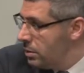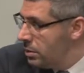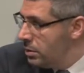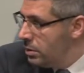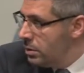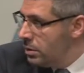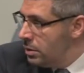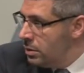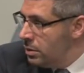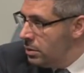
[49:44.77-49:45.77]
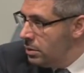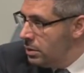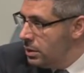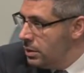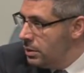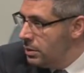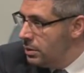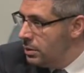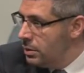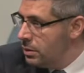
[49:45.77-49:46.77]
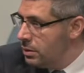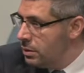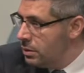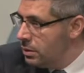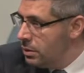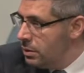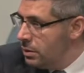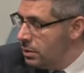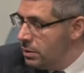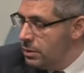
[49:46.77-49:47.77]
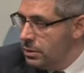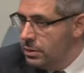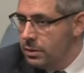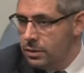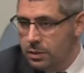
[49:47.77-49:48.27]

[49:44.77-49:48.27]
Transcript: Nothing is said.